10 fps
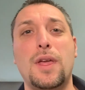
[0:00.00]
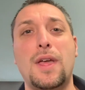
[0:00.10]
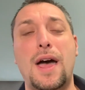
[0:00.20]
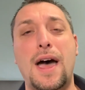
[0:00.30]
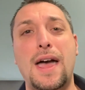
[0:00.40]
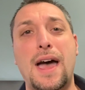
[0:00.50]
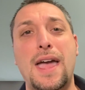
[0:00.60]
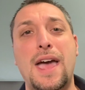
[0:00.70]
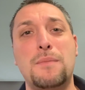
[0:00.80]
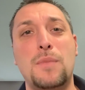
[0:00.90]
I
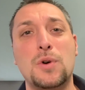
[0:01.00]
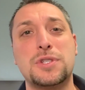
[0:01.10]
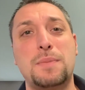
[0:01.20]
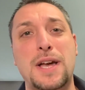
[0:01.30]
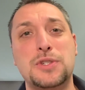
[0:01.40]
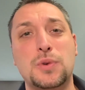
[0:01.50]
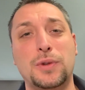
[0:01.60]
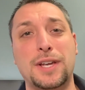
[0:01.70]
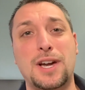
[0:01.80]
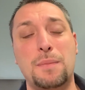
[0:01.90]
had most of my
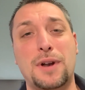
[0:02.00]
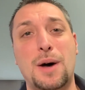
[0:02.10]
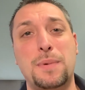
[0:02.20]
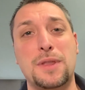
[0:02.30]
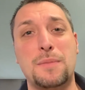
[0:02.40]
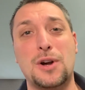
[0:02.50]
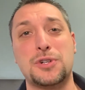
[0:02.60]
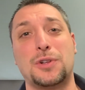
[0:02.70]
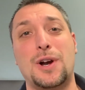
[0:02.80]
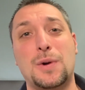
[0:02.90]
schooling coming up in the
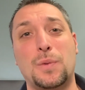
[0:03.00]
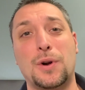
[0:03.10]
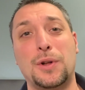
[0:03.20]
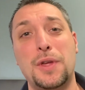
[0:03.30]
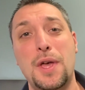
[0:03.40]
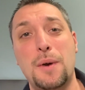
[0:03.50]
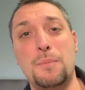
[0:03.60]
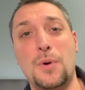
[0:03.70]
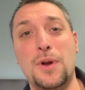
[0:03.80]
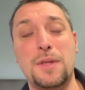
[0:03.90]
martial art world
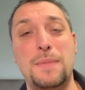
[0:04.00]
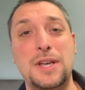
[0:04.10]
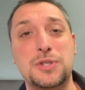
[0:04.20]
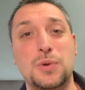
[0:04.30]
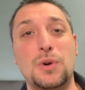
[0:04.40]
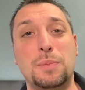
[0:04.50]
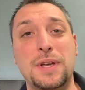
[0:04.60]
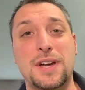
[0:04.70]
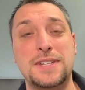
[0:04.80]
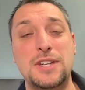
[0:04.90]
more than my school
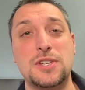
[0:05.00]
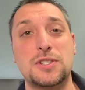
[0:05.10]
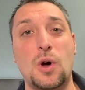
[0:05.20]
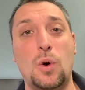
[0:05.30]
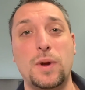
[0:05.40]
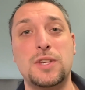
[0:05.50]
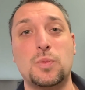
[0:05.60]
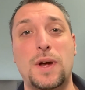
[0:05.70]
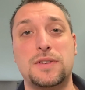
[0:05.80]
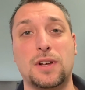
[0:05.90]
because I just always
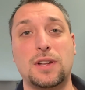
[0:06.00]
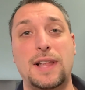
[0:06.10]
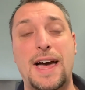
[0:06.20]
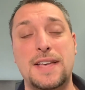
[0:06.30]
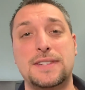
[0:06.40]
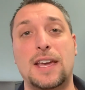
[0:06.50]
went to class.